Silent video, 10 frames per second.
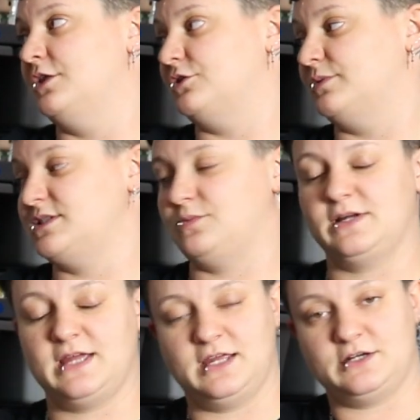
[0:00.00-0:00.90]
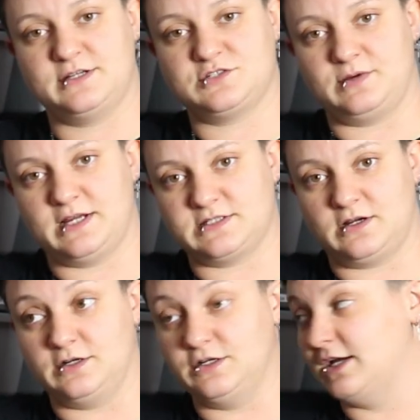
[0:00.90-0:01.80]
The reason why ARS racks
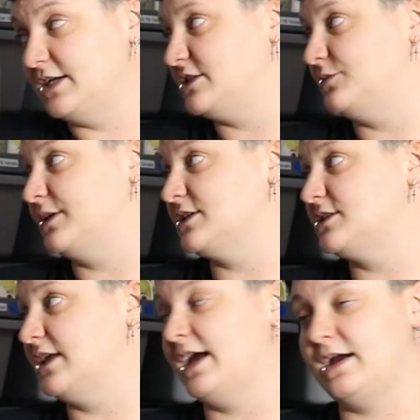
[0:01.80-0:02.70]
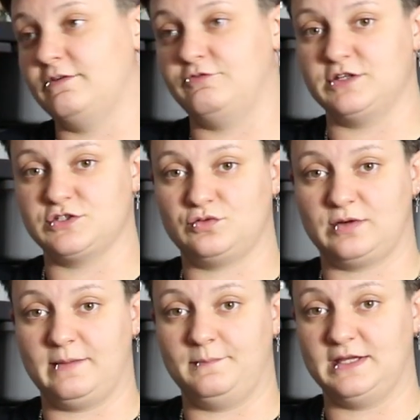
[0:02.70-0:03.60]
are nice is because they have these
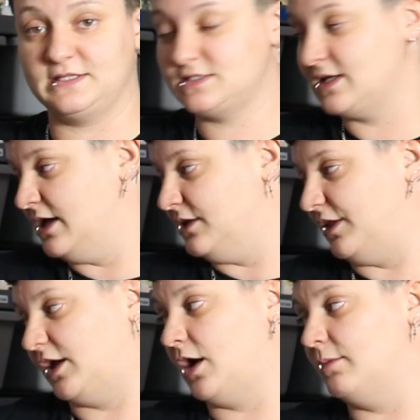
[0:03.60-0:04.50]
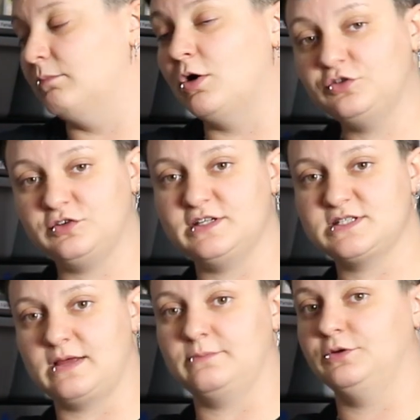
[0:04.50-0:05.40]
gray bins. They come mostly
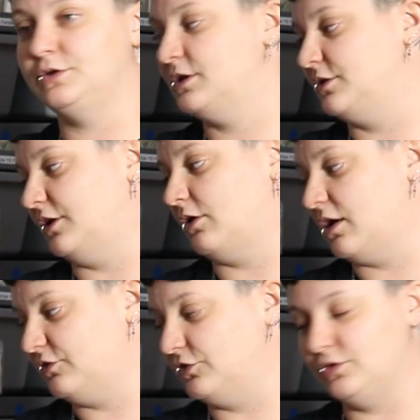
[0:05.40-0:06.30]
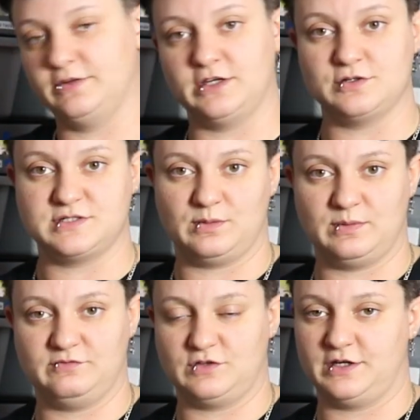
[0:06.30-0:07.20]
assembled. There are full videos that
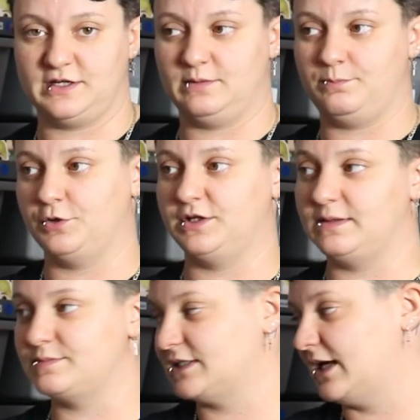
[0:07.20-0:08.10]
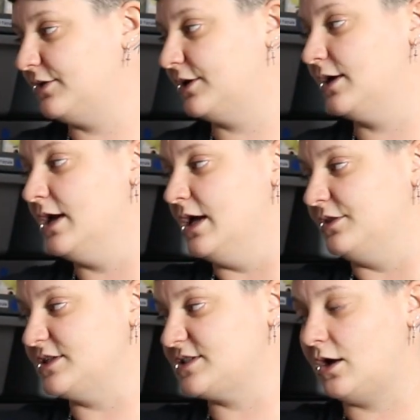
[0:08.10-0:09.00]
we've done on putting them together.
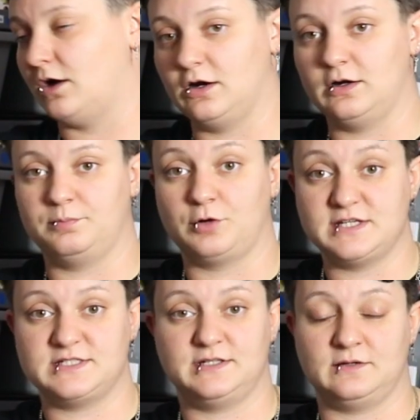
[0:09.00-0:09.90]
These are pricey